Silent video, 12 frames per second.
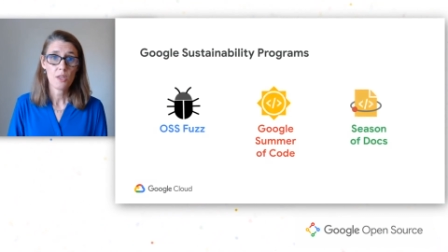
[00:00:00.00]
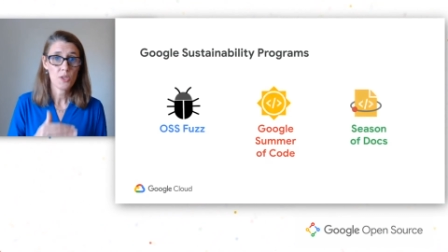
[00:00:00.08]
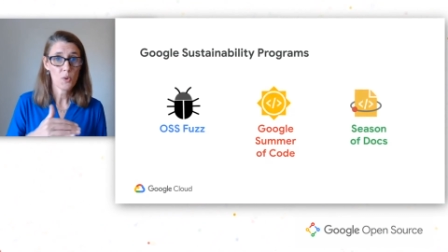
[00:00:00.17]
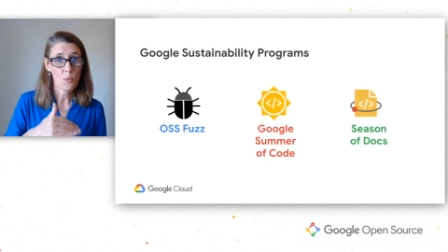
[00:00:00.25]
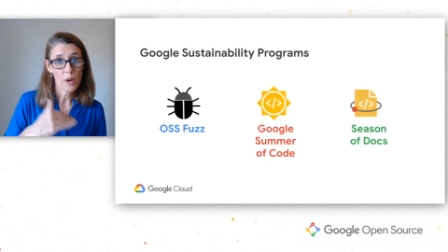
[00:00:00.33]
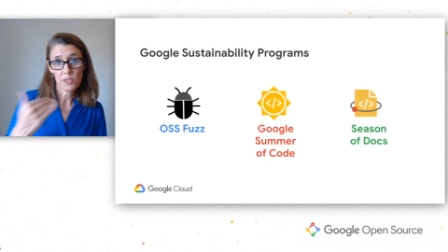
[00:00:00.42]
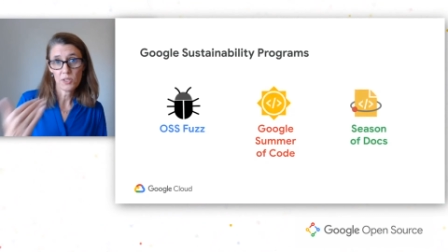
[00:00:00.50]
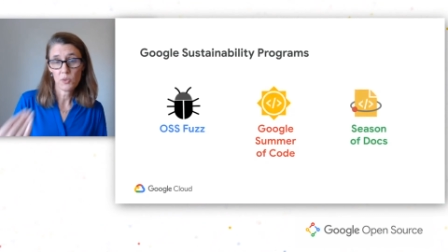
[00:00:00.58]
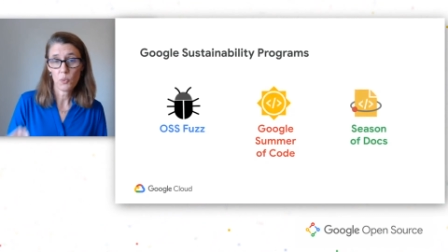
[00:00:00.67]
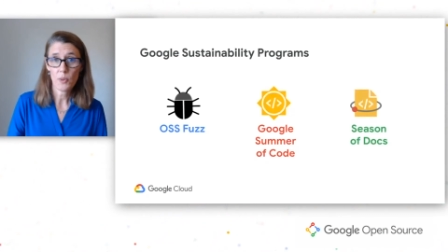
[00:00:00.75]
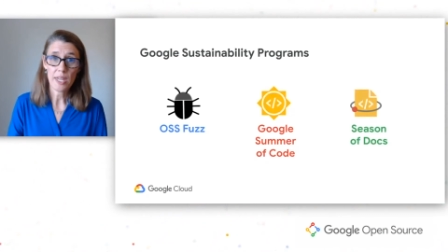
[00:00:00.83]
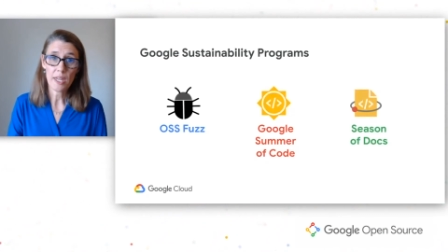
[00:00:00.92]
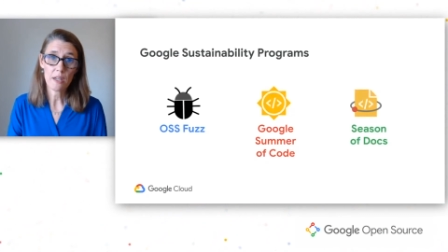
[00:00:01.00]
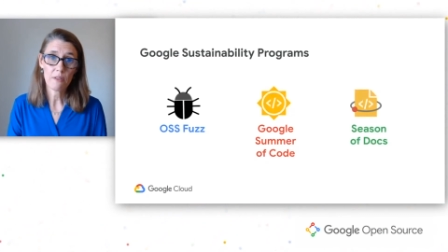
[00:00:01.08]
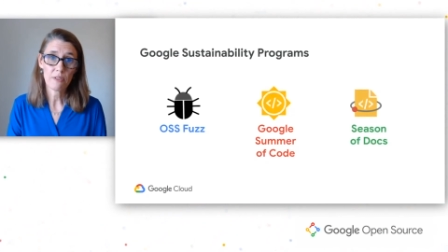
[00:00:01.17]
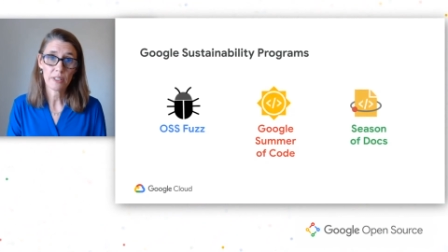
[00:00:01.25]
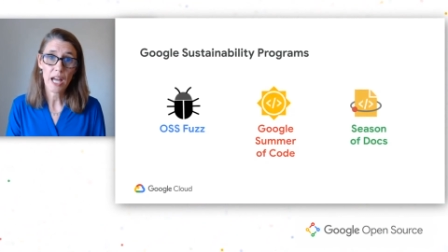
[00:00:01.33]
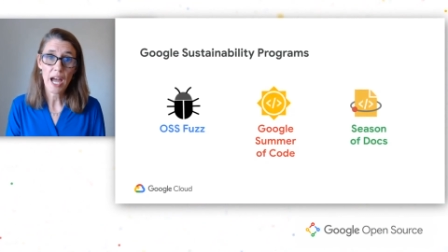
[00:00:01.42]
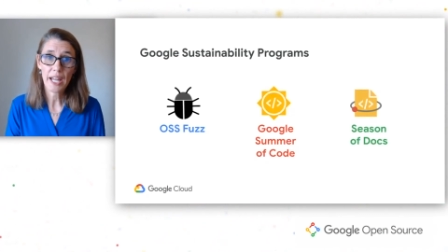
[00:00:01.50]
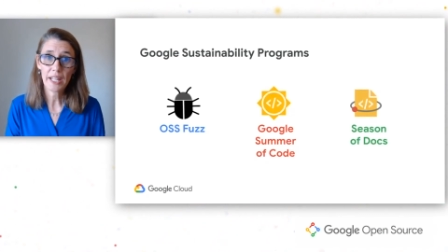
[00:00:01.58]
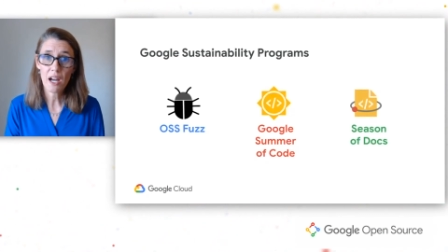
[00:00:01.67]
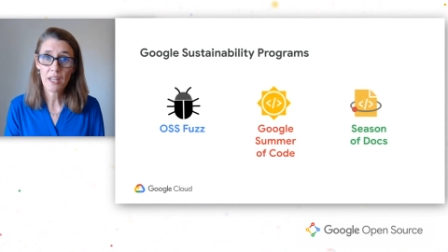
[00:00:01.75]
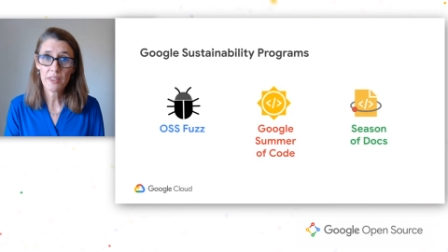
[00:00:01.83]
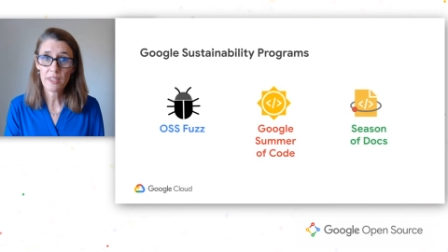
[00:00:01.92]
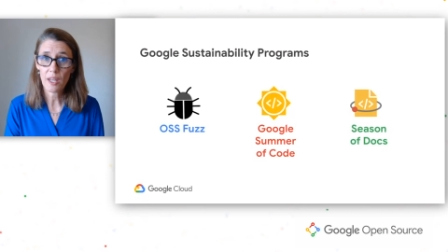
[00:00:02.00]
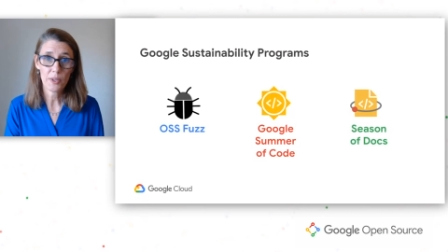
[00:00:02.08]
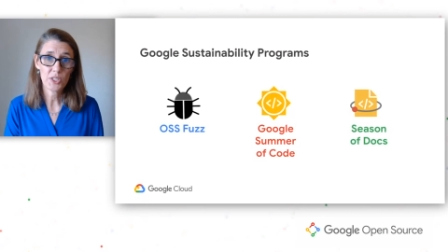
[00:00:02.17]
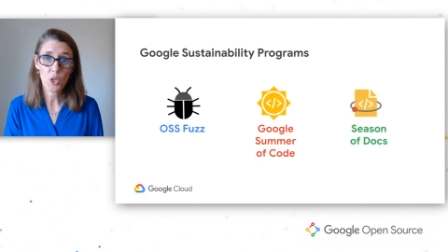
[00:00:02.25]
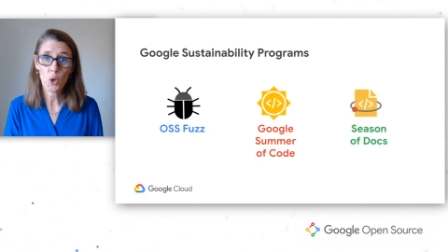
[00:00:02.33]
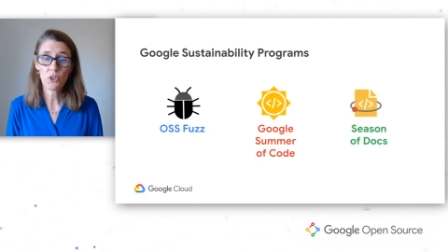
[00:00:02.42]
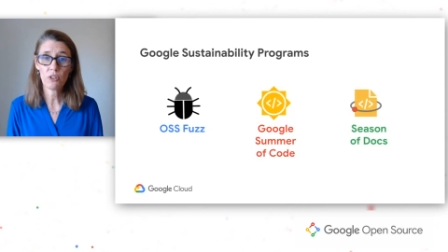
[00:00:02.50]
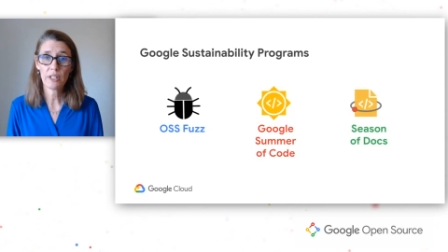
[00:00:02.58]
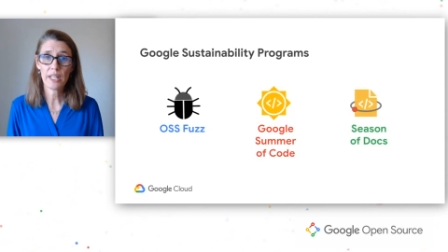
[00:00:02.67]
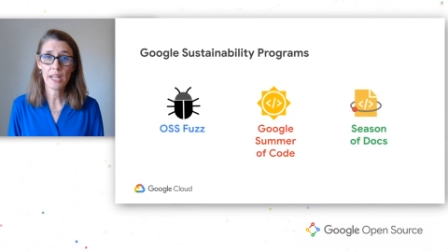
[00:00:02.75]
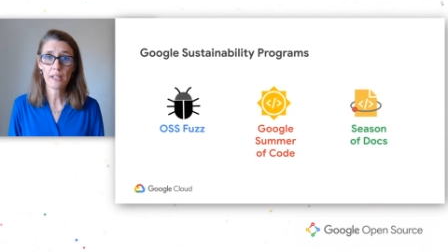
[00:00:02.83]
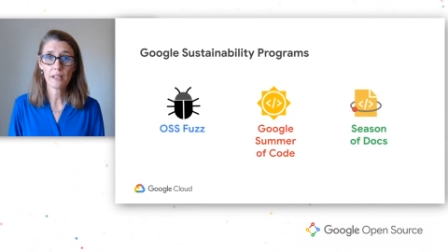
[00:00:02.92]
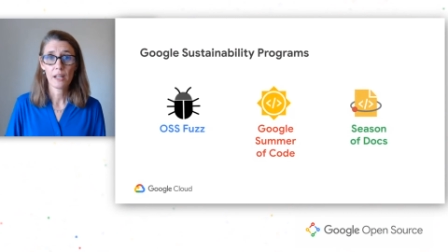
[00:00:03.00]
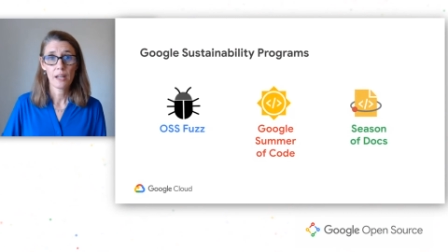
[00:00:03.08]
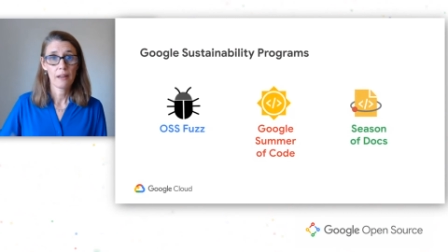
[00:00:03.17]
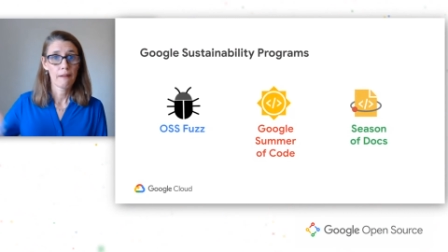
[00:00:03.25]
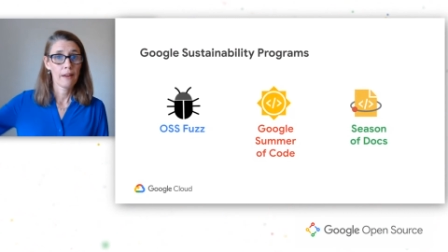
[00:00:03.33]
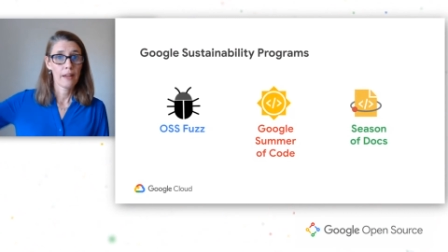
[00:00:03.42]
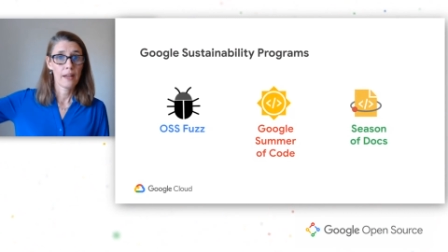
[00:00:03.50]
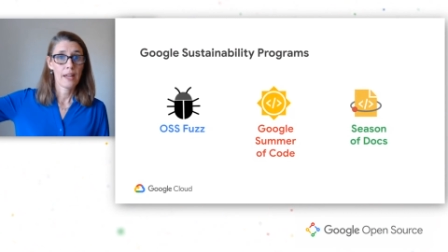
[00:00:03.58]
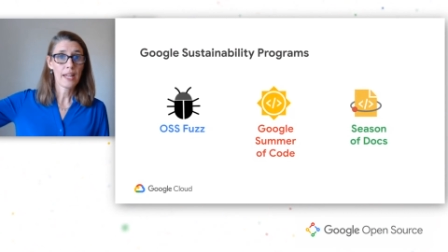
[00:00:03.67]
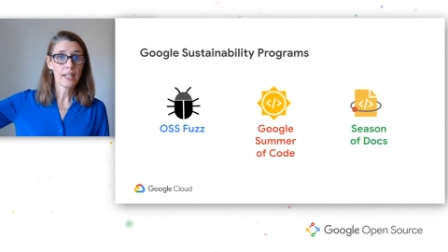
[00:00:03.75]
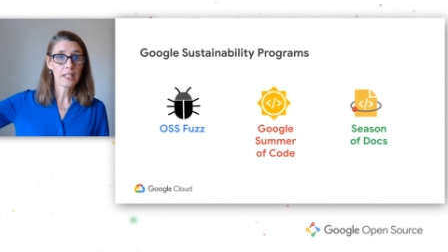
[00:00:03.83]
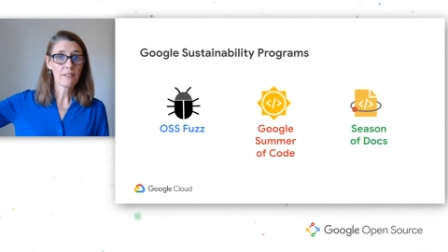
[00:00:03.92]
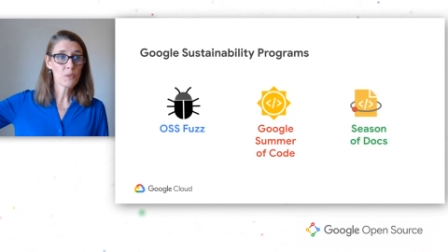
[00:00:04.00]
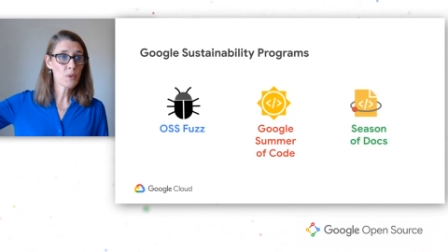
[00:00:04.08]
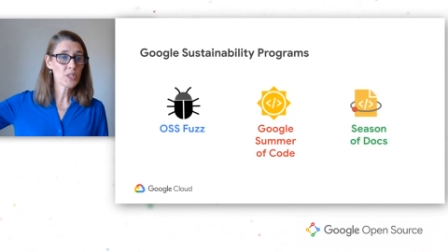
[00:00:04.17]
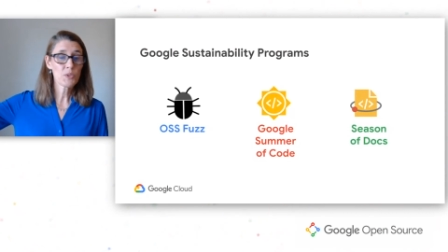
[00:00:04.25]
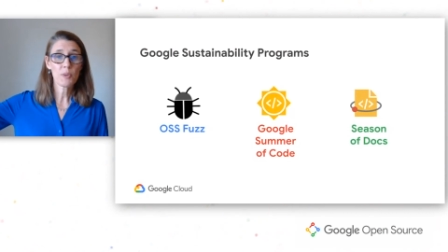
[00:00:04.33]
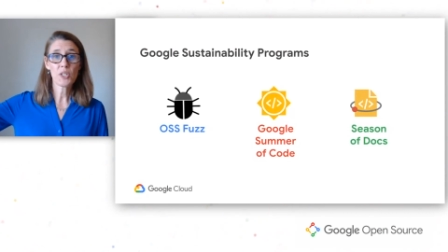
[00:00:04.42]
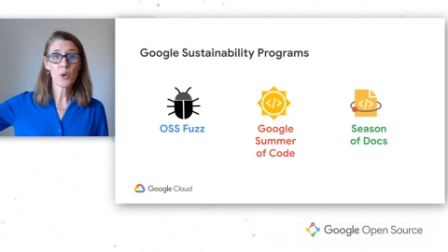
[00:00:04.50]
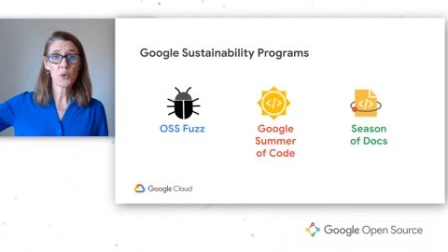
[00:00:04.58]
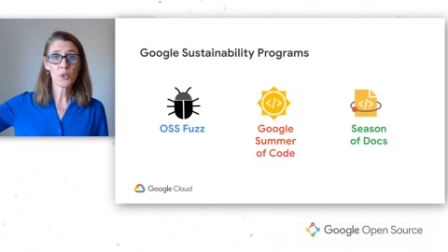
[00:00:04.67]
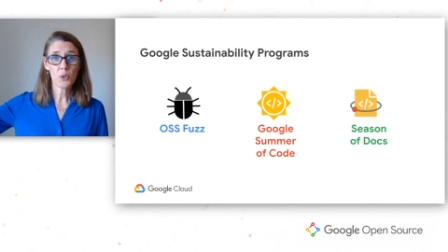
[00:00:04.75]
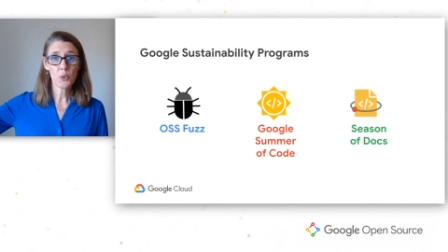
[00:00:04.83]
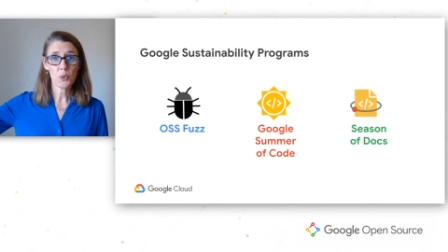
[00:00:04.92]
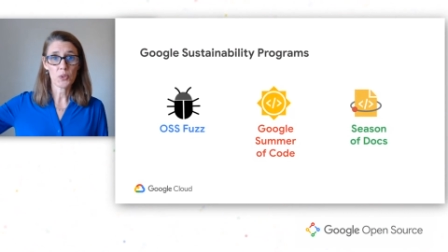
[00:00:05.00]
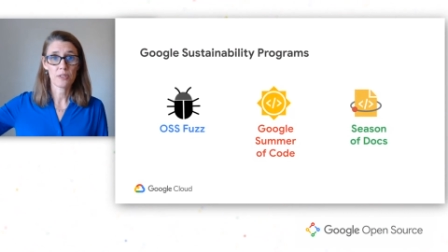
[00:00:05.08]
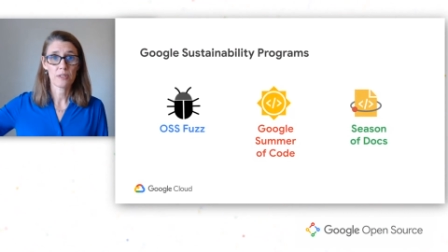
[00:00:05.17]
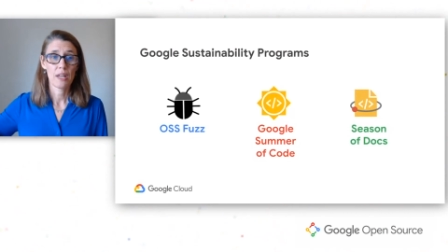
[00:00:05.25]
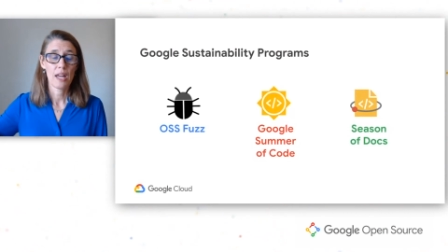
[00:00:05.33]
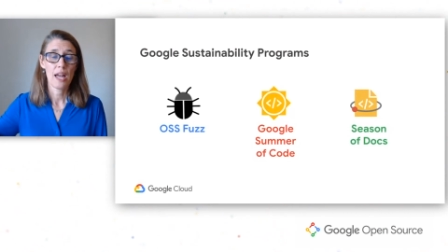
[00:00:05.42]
the ones we rely on that we don't create, and even ones we don't use.